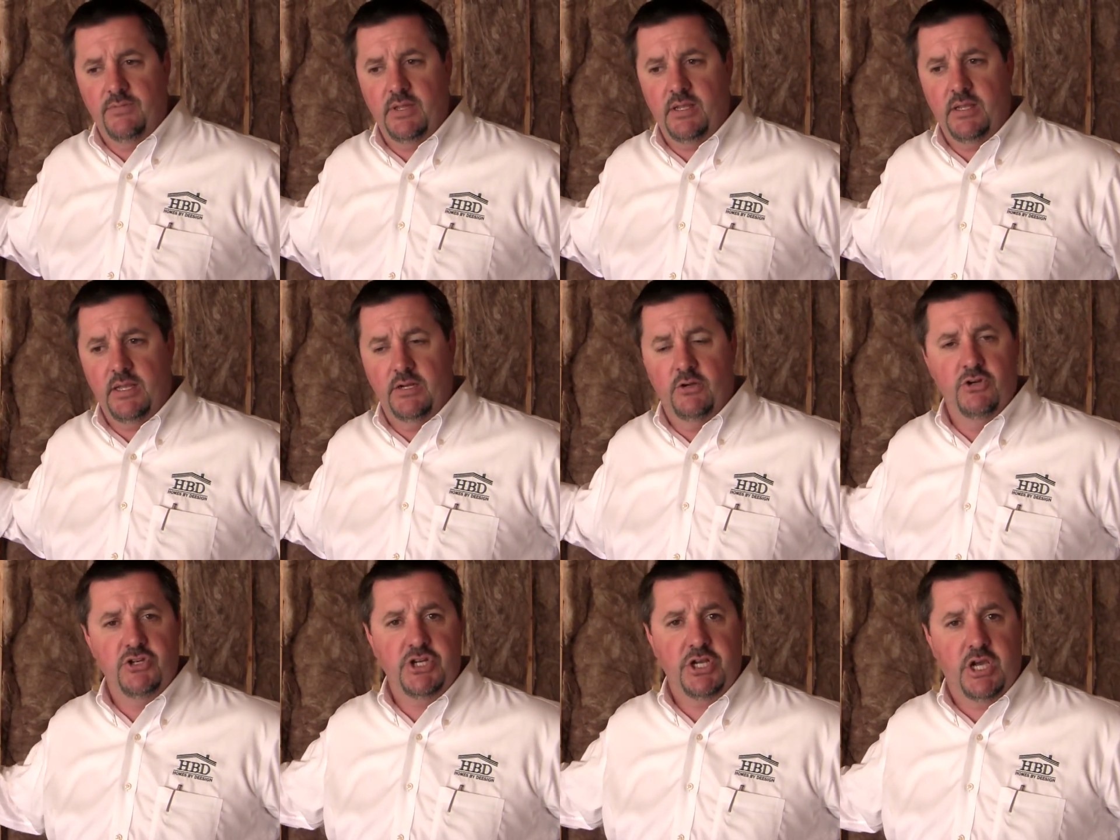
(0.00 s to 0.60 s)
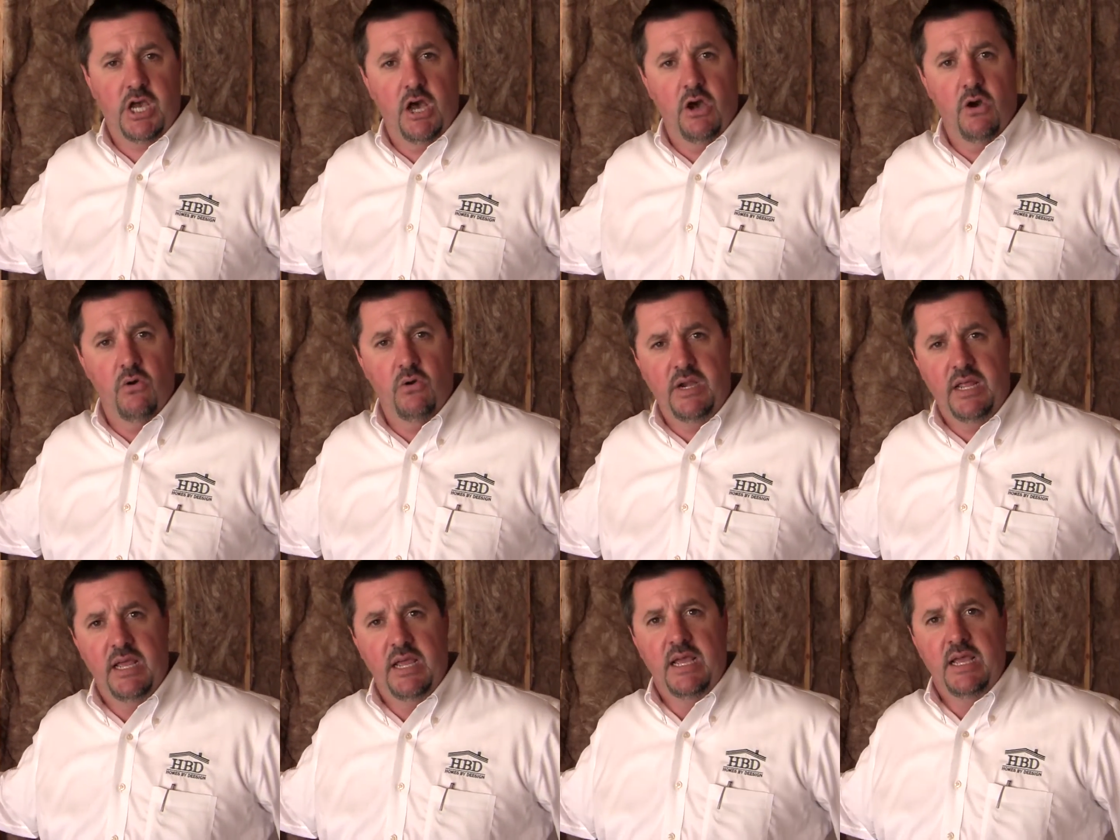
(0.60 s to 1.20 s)
energy
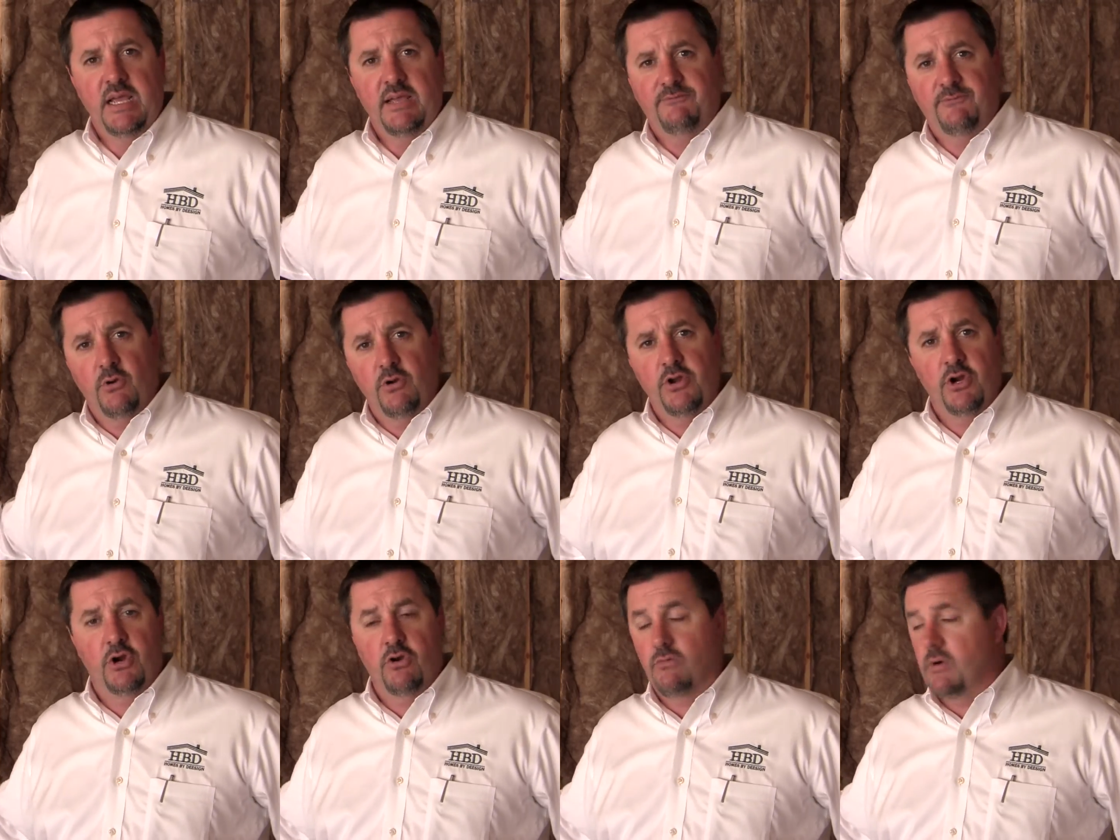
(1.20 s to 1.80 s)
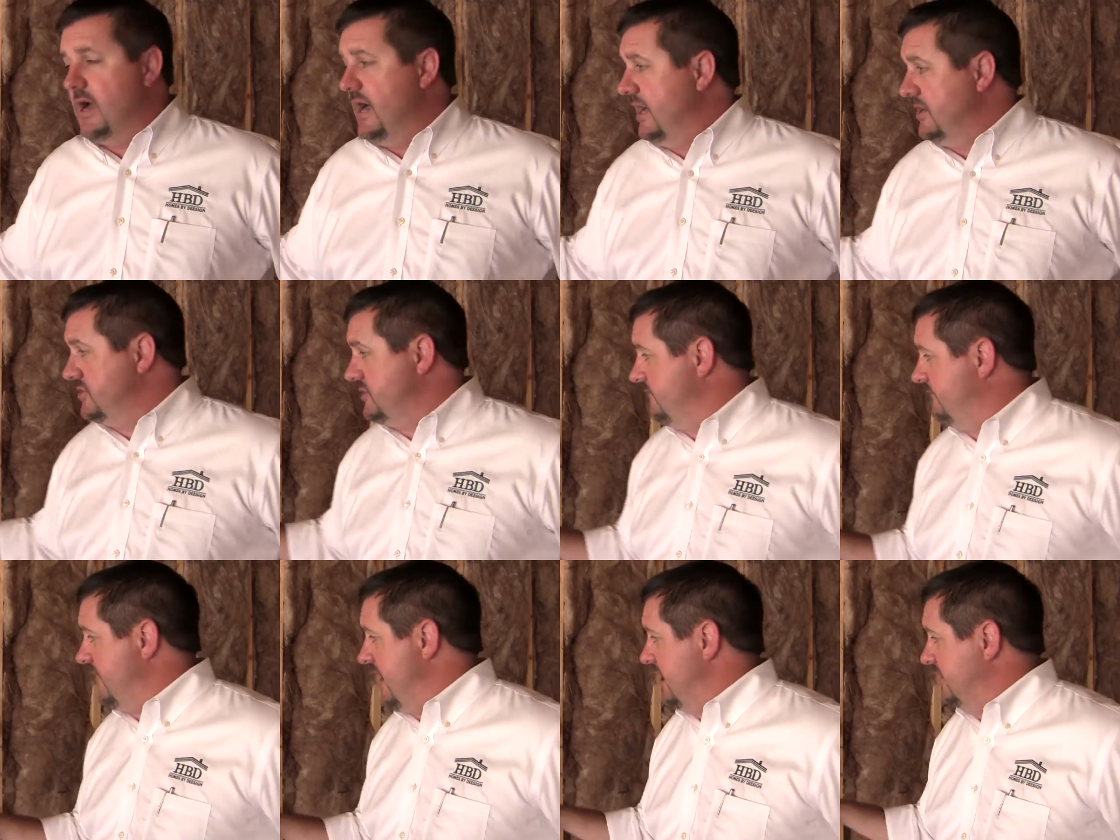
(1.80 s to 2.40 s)
code for your garage.
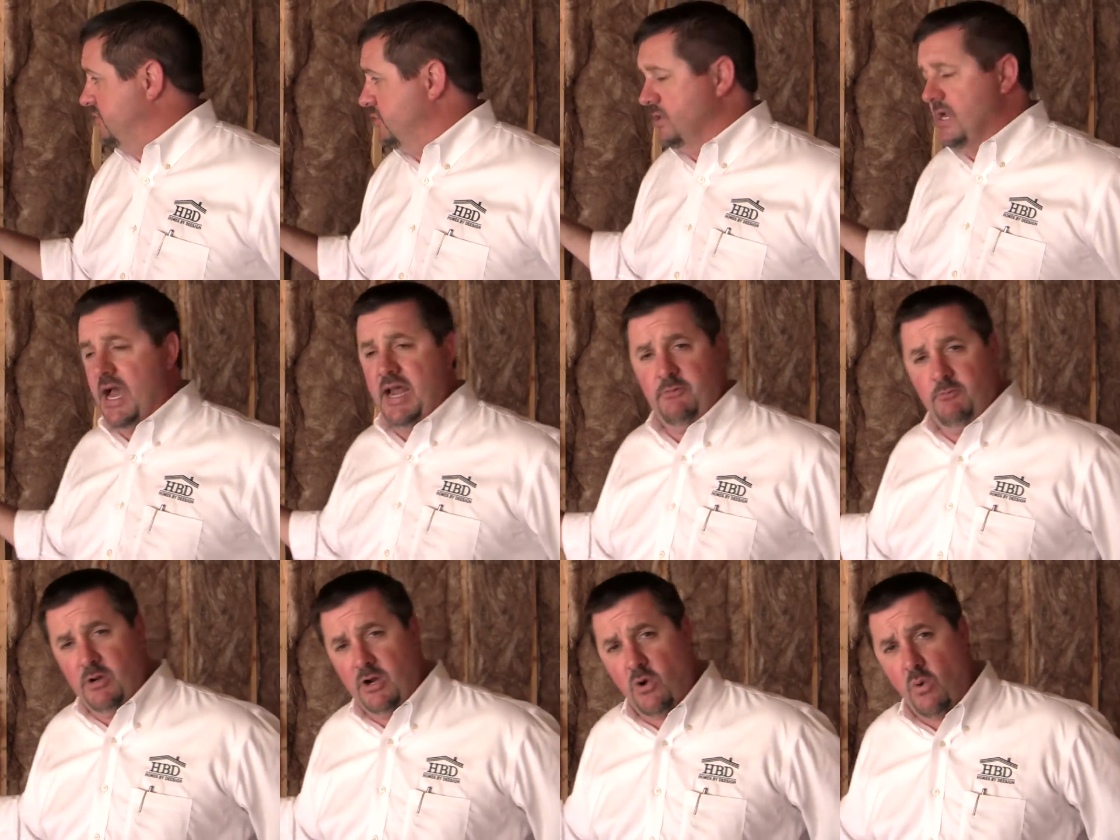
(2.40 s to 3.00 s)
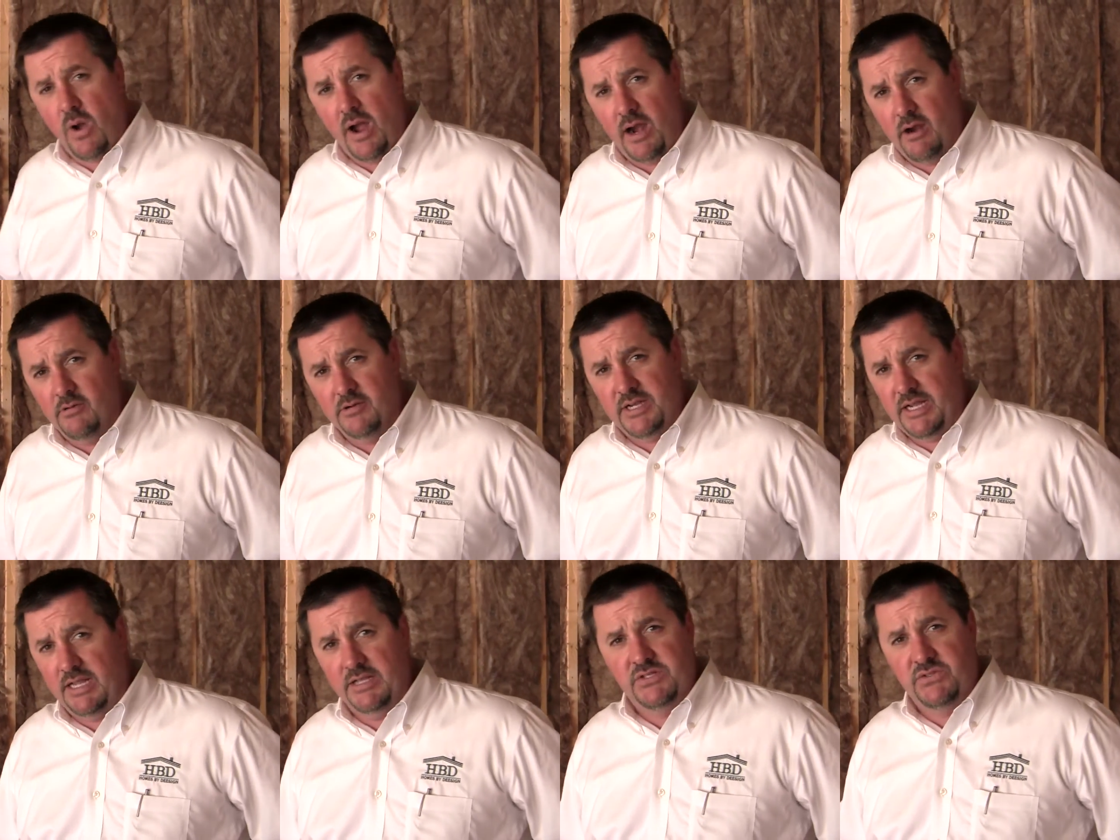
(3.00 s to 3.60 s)
In fact, you're not
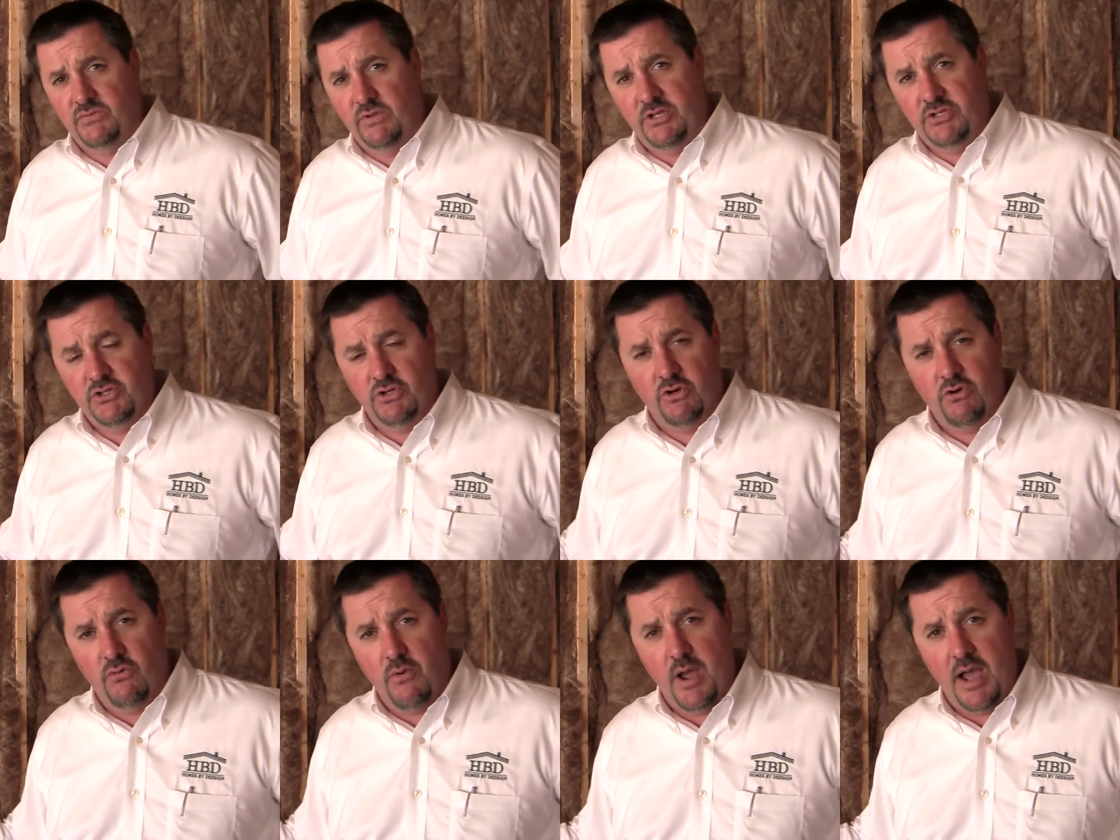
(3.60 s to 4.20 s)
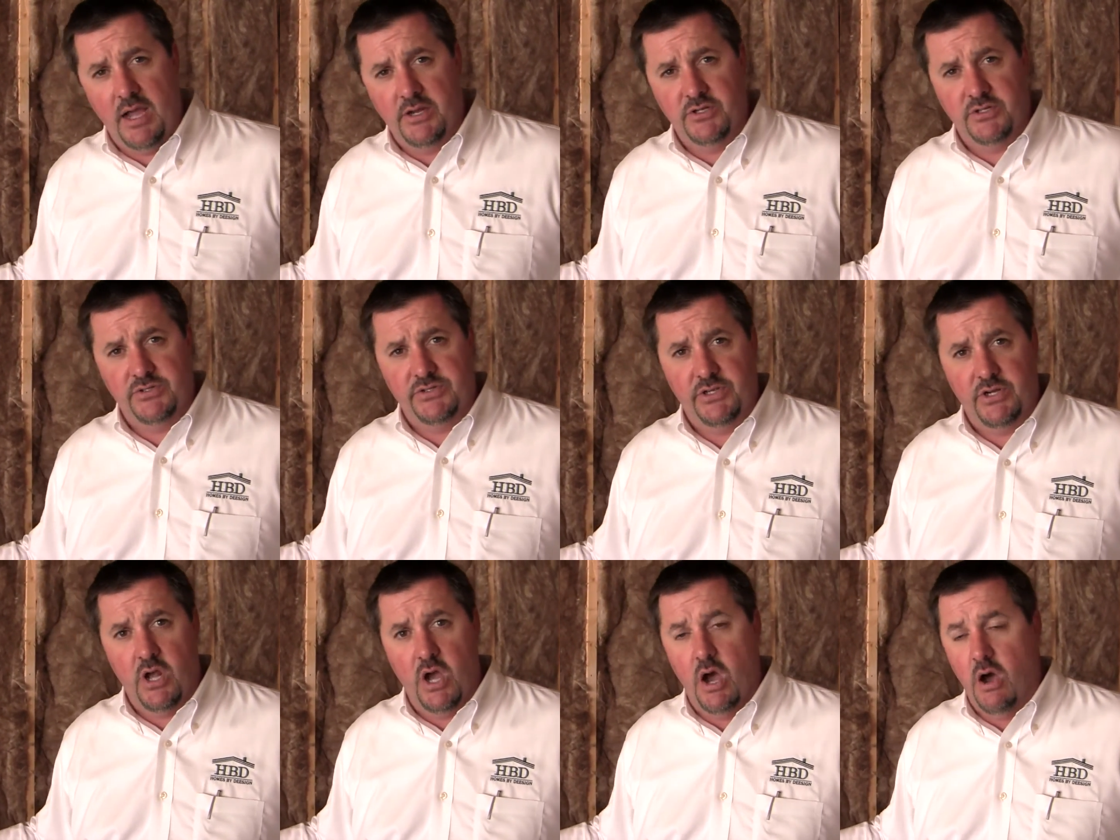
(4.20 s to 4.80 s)
required to insulate your
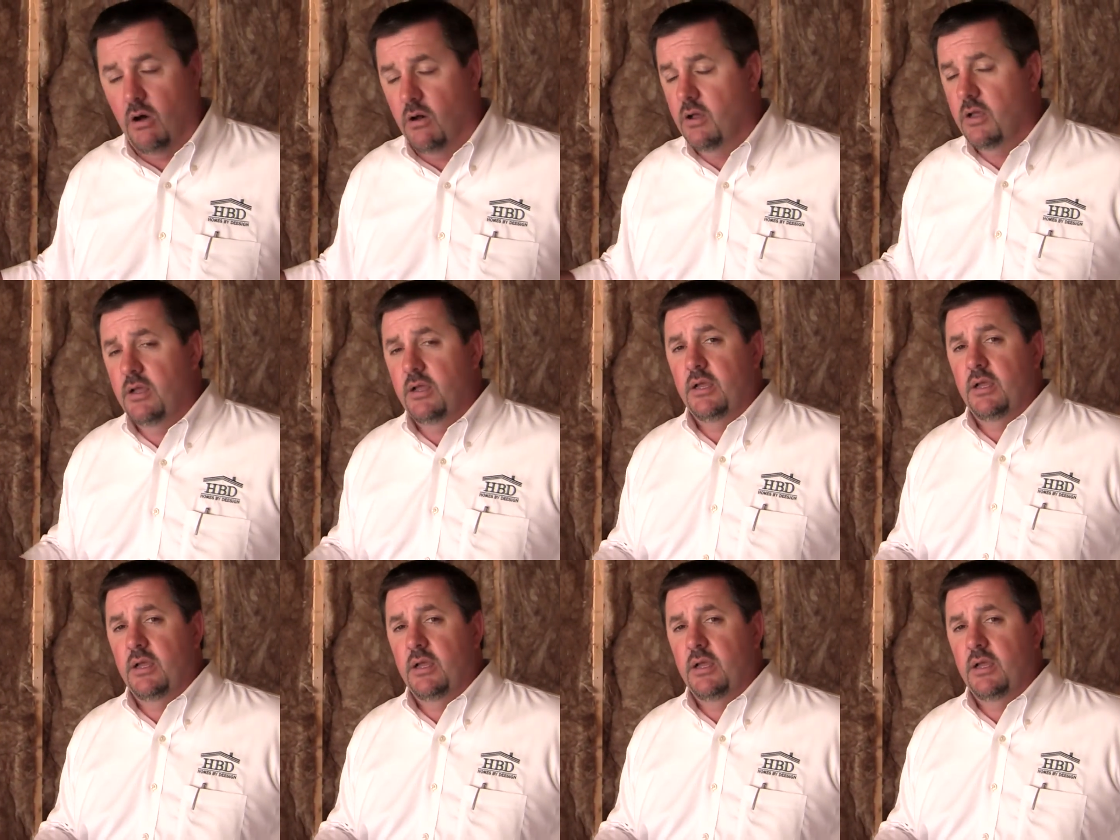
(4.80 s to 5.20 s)
garages at all.